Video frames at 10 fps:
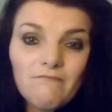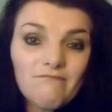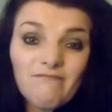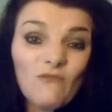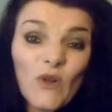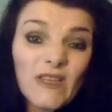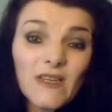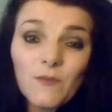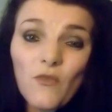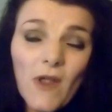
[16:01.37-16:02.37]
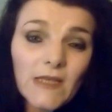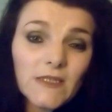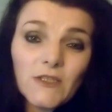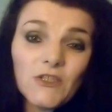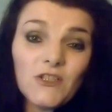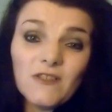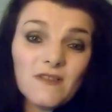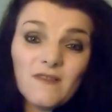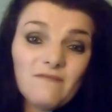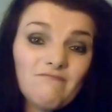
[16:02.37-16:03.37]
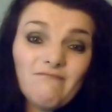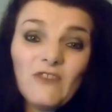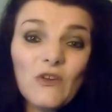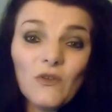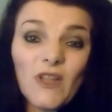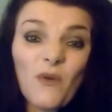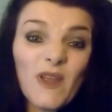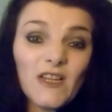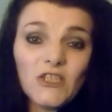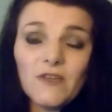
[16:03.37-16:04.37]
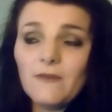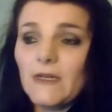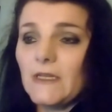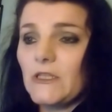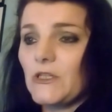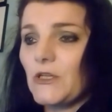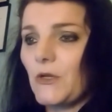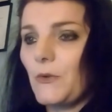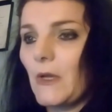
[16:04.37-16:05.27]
when you're depressed, you've got no energy really to do.